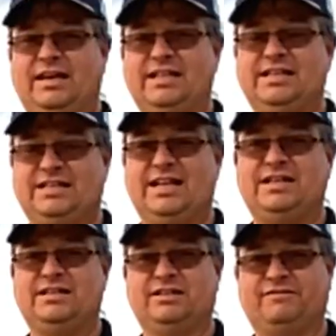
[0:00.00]
In this
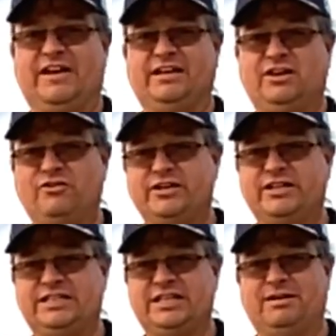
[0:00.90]
lake, you can find
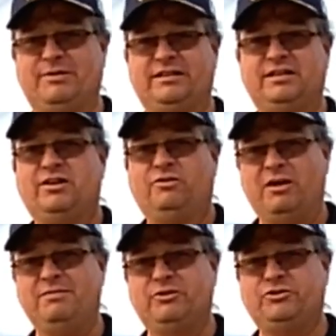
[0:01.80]
kokanee salmon,
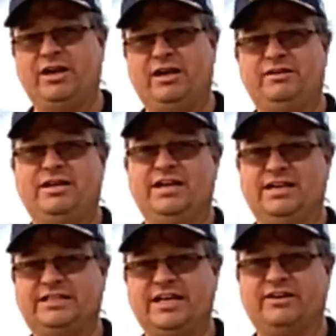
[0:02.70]
rainbow trout,
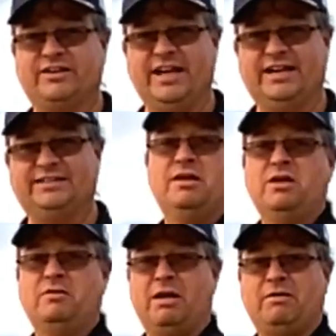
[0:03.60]
and channel cat.
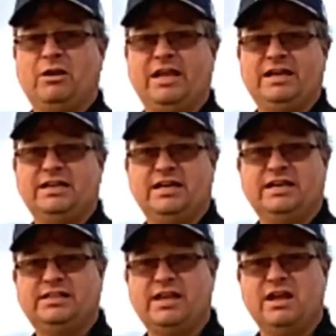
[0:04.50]
Palmer Lake
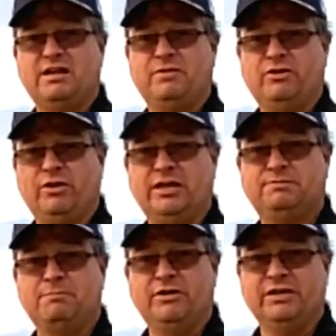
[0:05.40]
is a
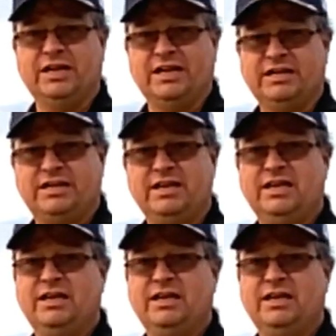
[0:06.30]
non-motorized boating lake.